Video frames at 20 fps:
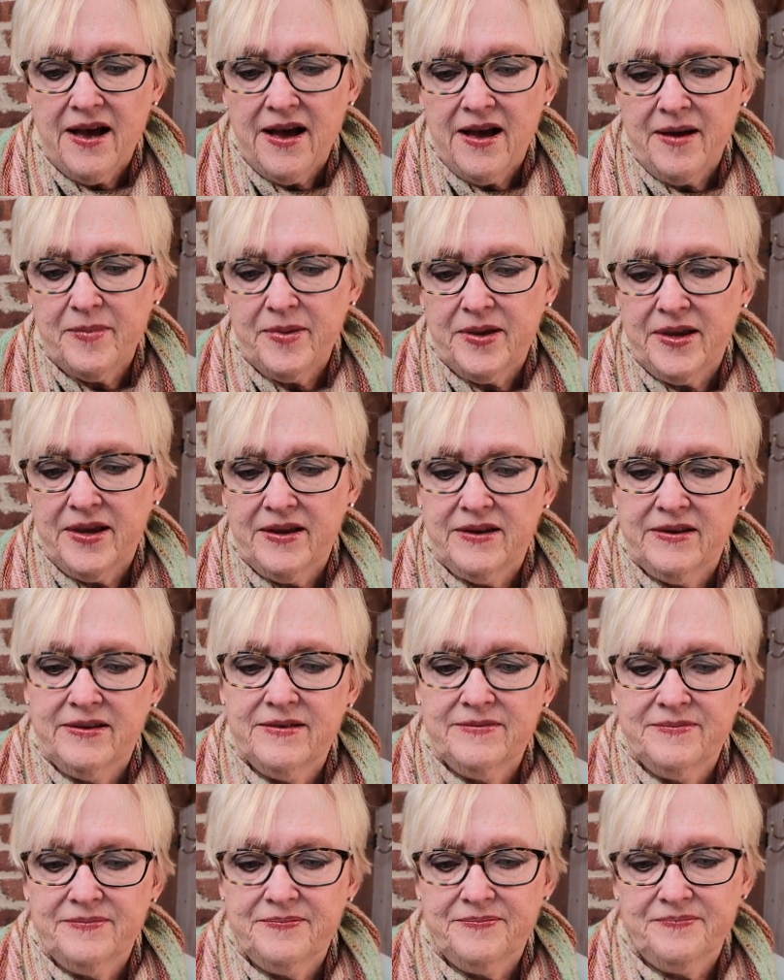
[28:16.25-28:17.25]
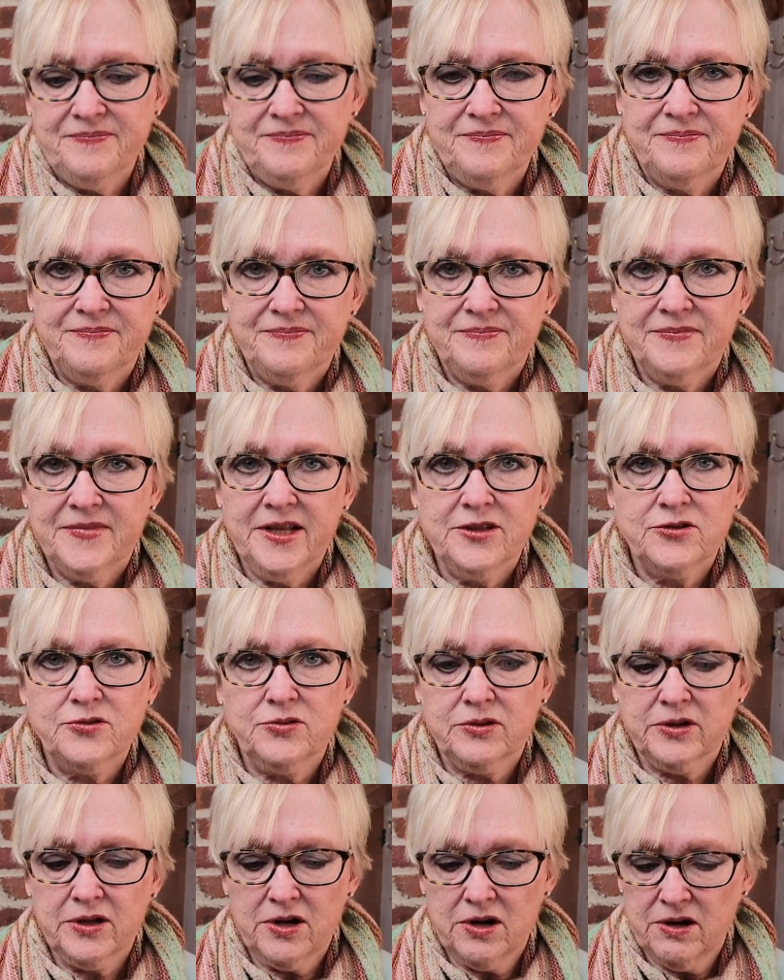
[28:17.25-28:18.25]
I mean, it's
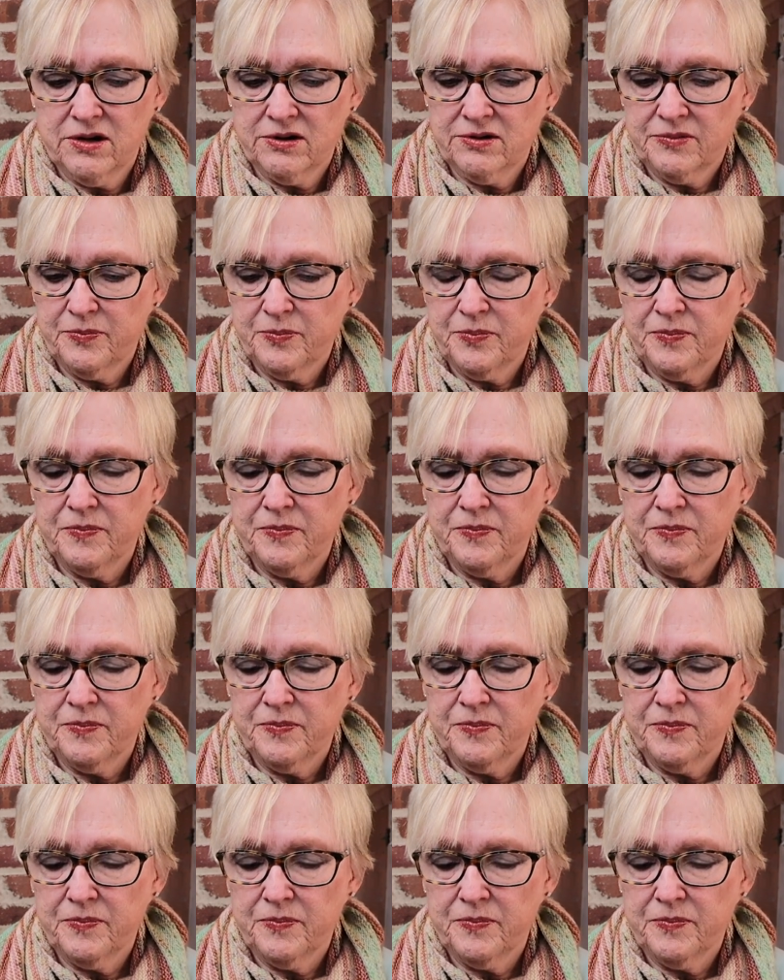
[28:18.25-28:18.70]
really hard,